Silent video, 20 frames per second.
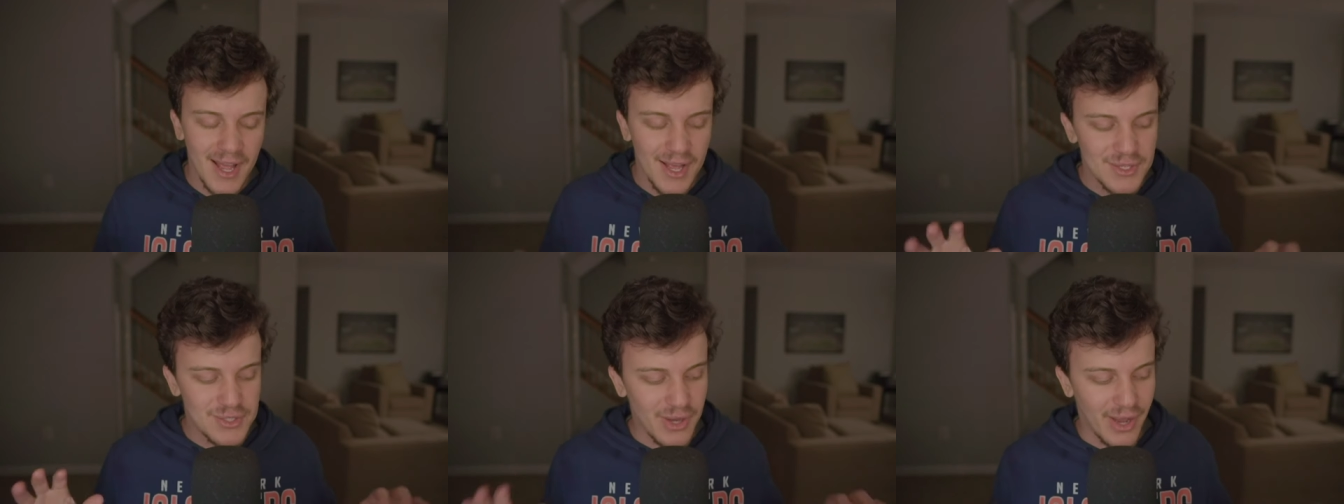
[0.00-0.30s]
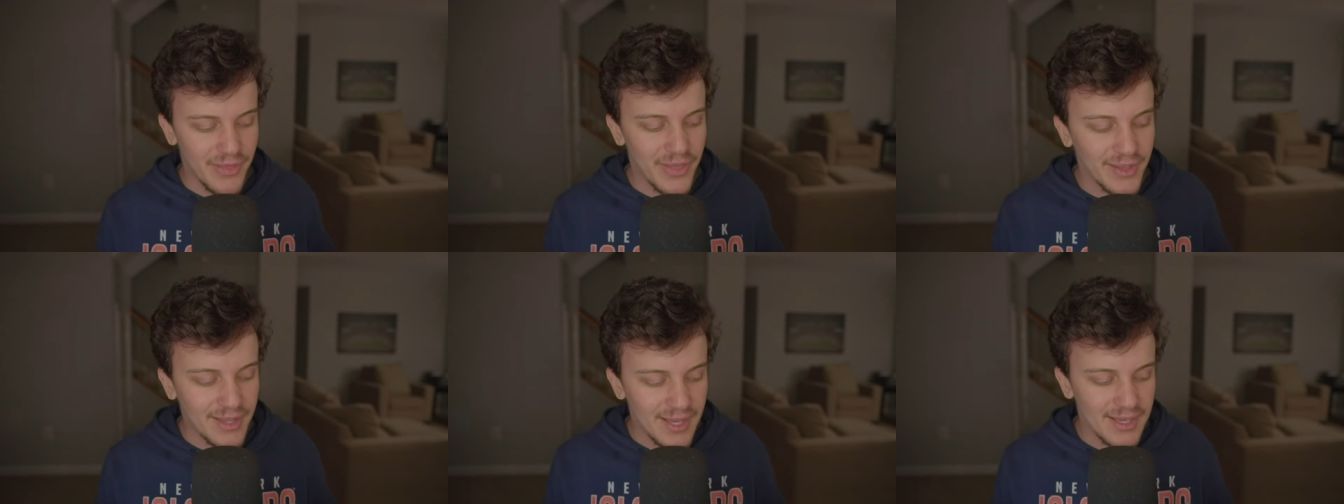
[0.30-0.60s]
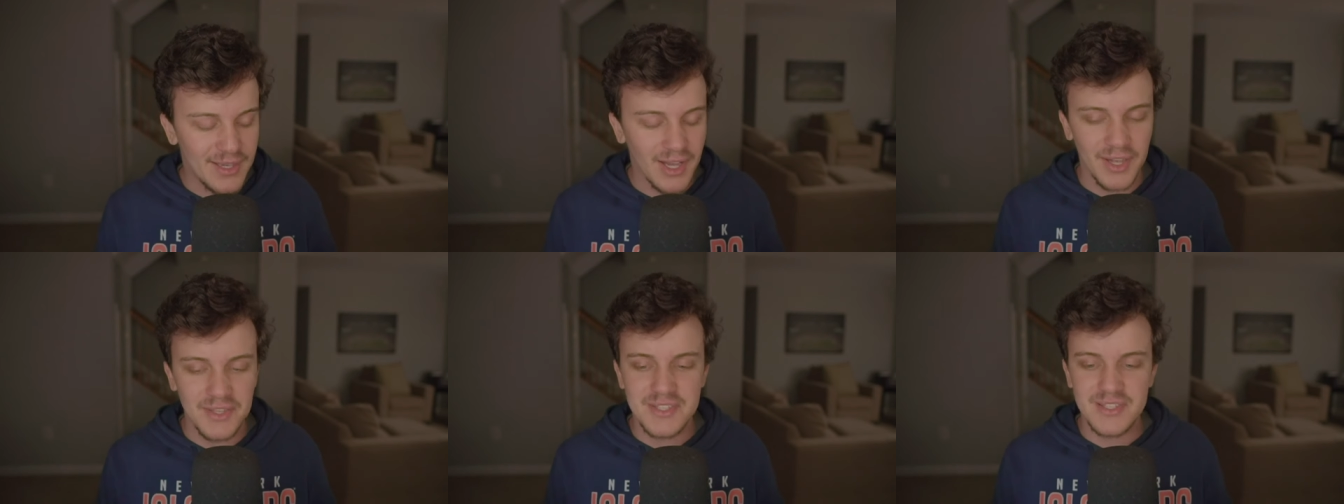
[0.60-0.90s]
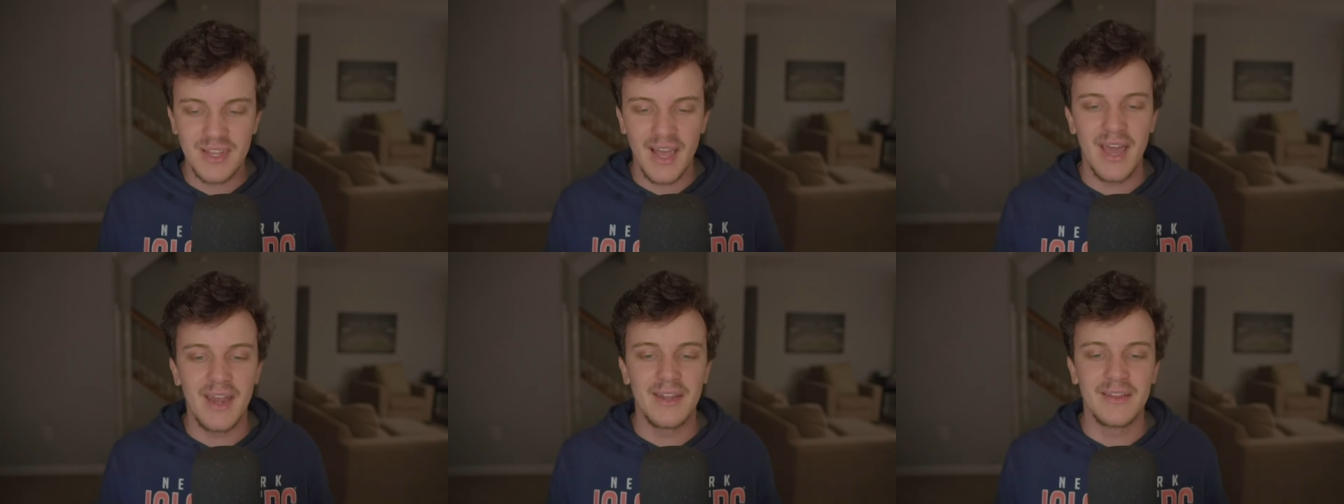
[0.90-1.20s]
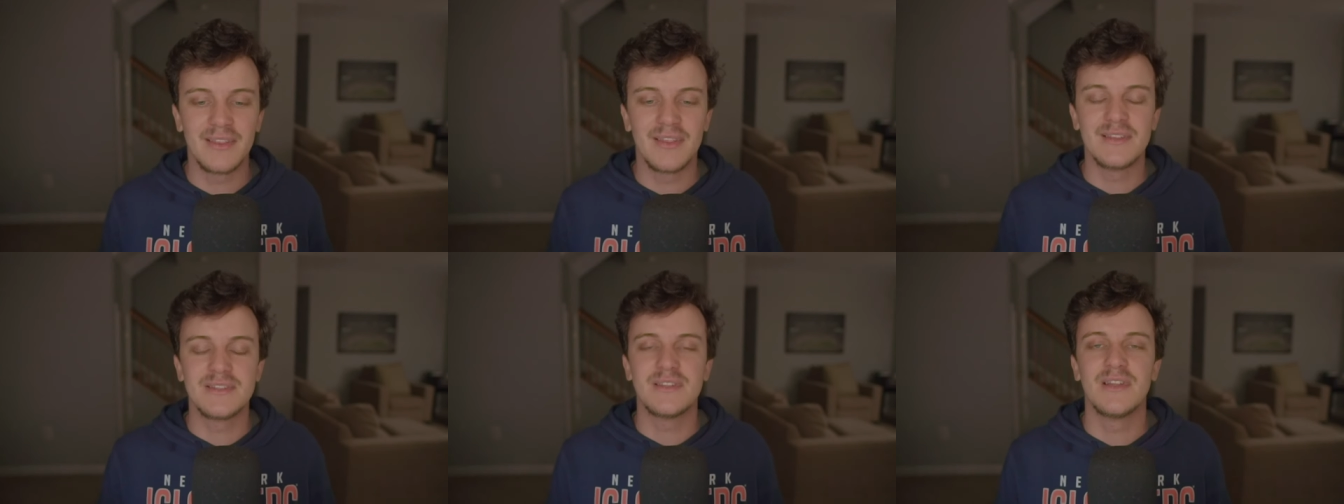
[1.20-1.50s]
So I think he does slide
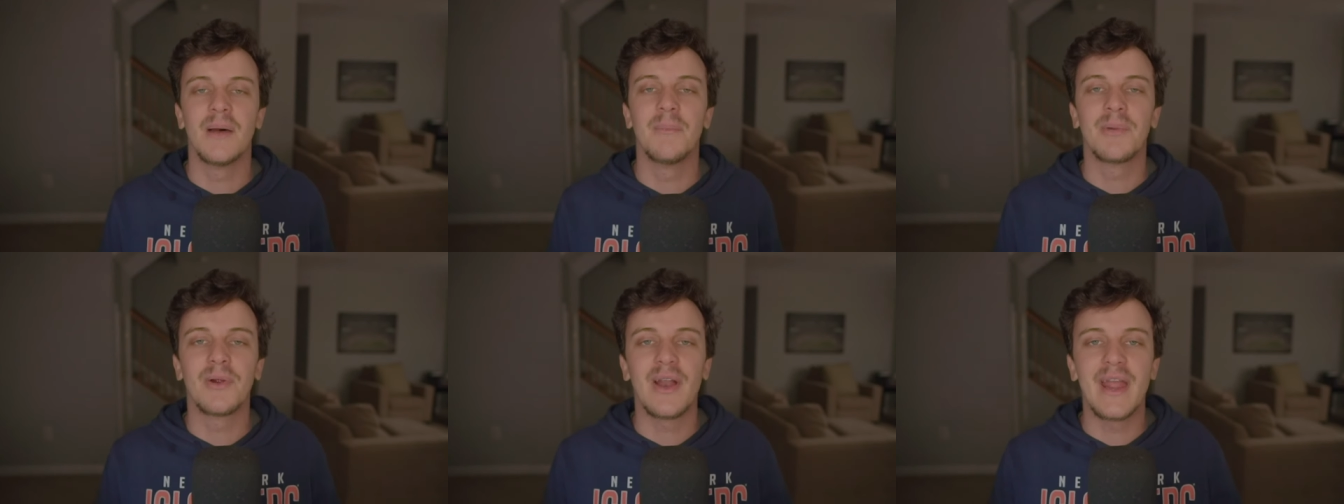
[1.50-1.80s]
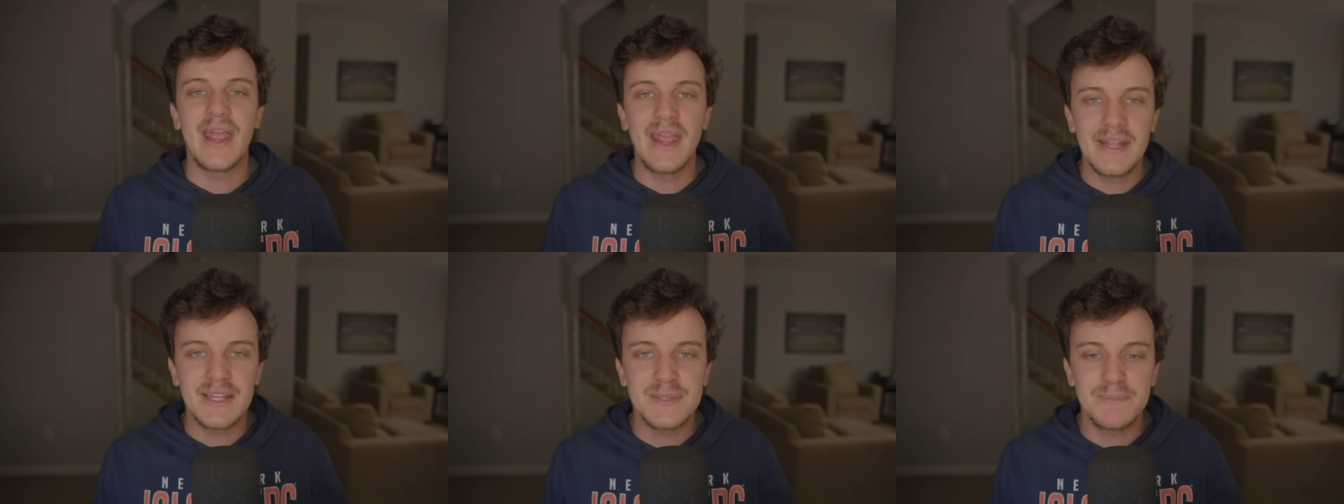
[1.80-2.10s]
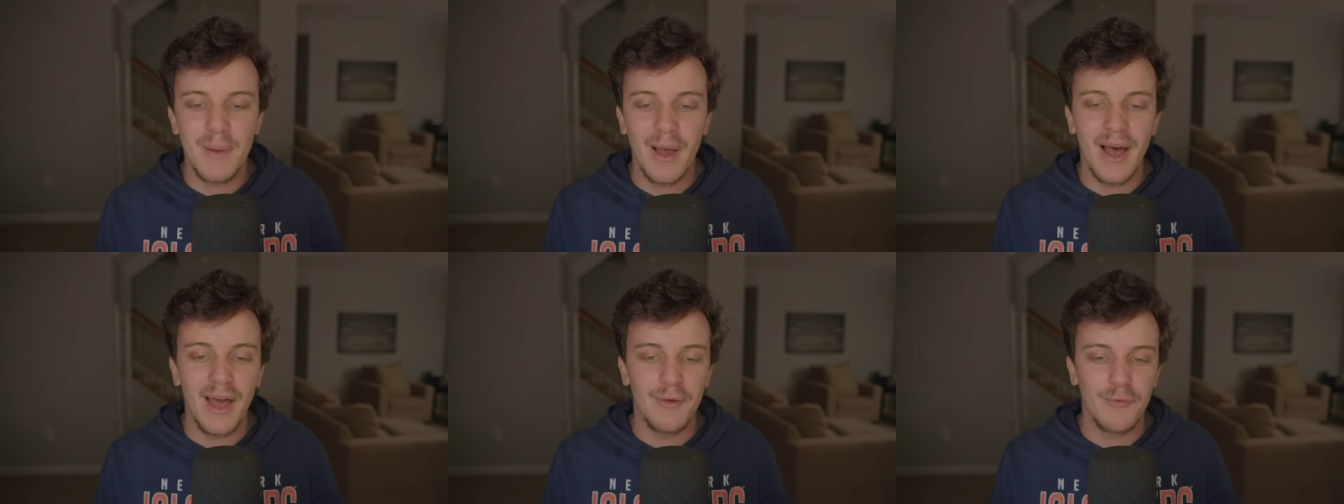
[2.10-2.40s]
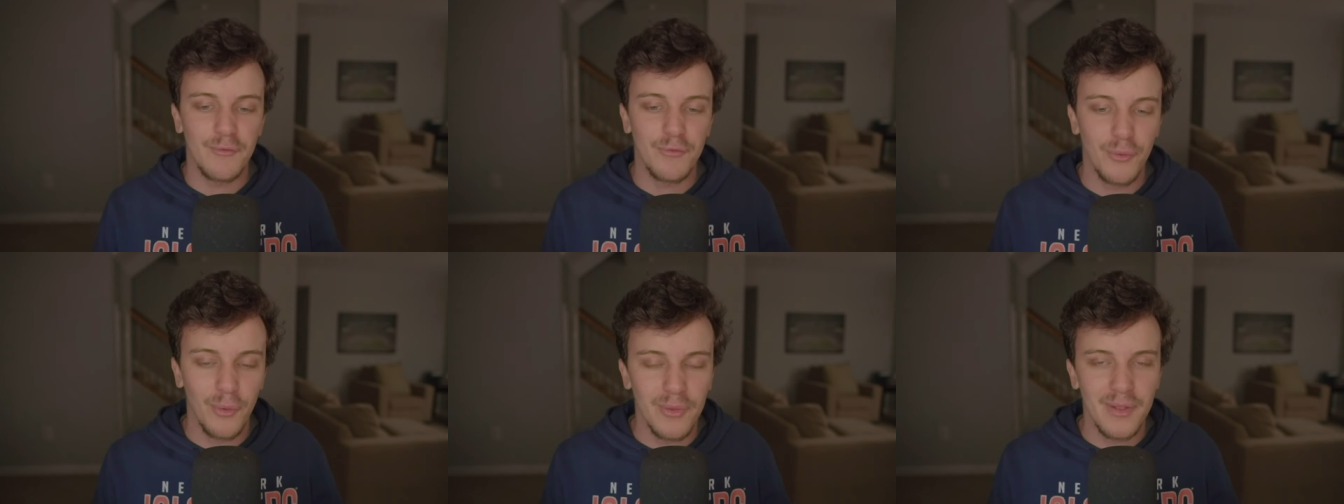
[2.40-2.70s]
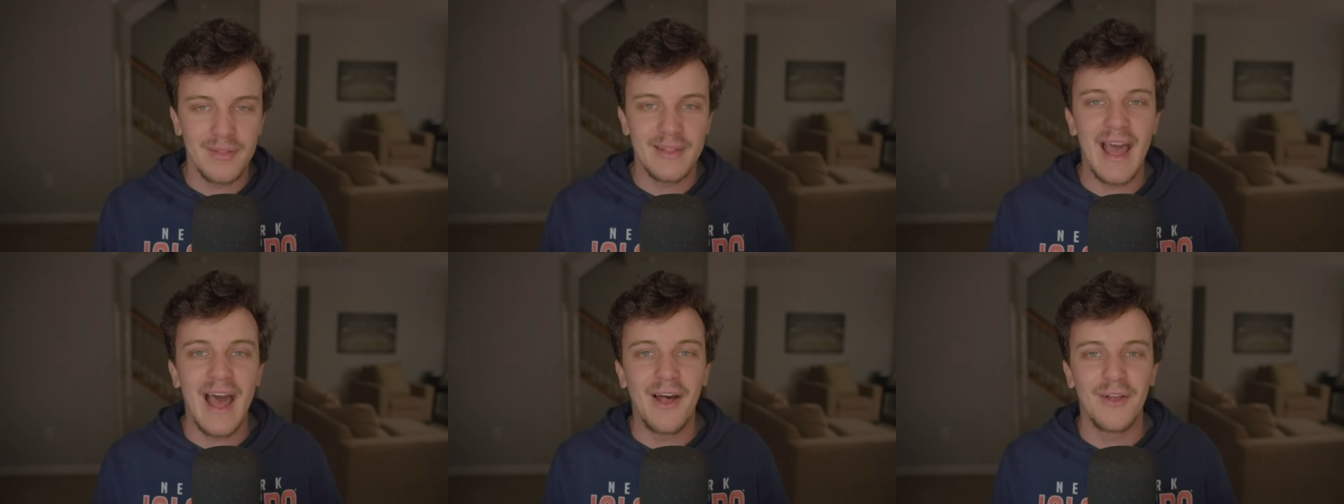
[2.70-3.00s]
into this number eight spot for
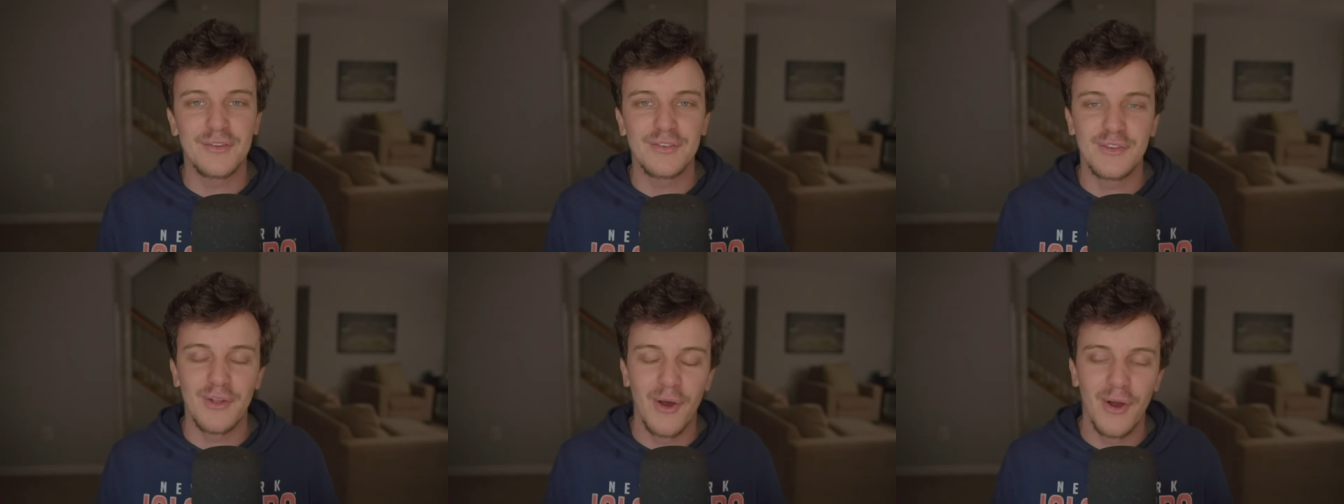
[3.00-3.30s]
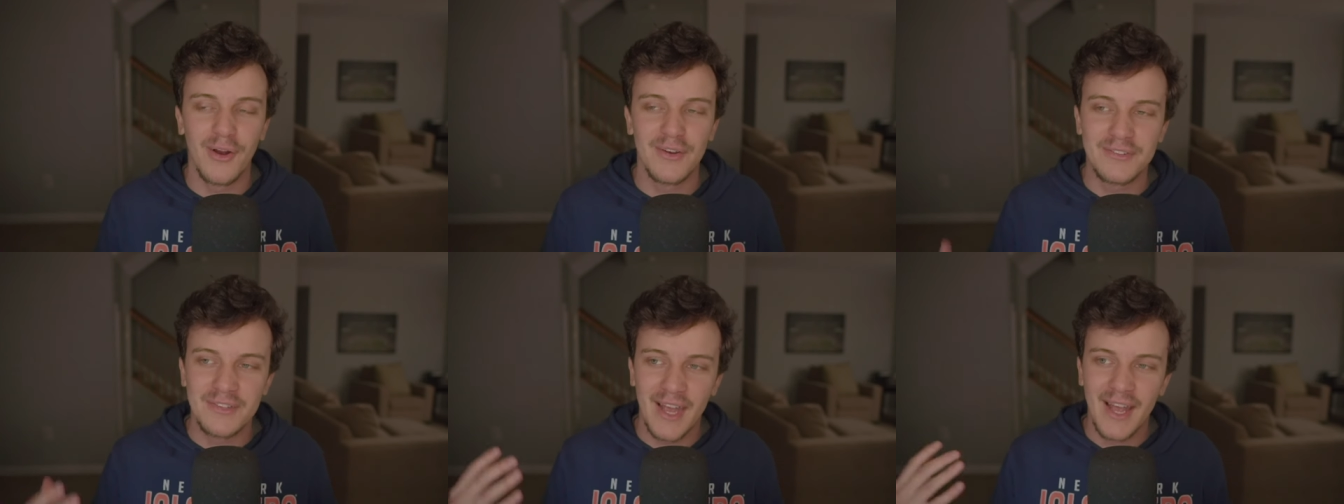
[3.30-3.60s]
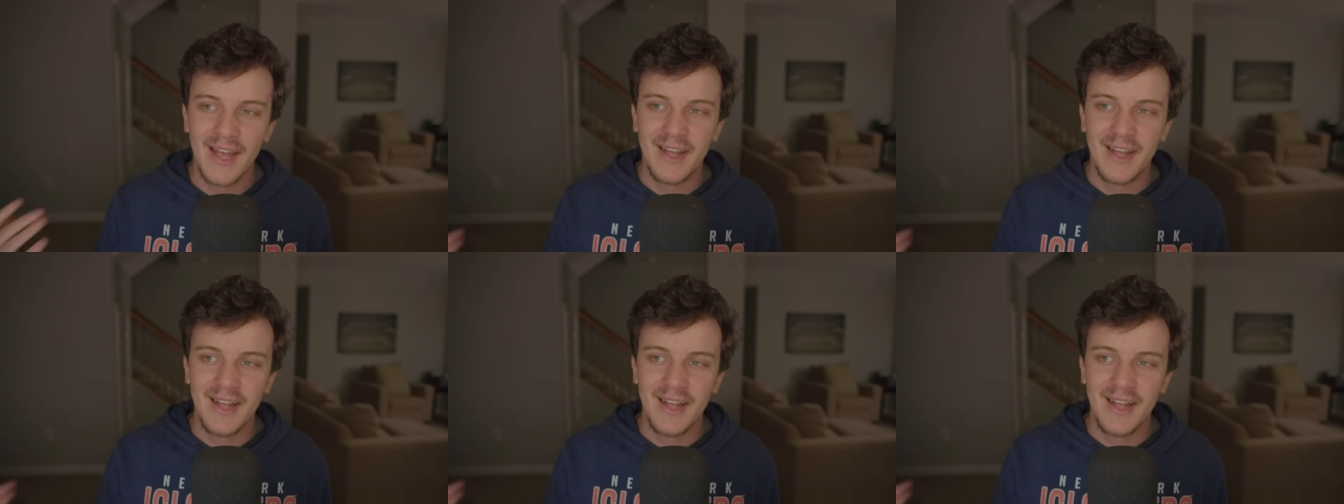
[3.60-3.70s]
the Dallas Stars.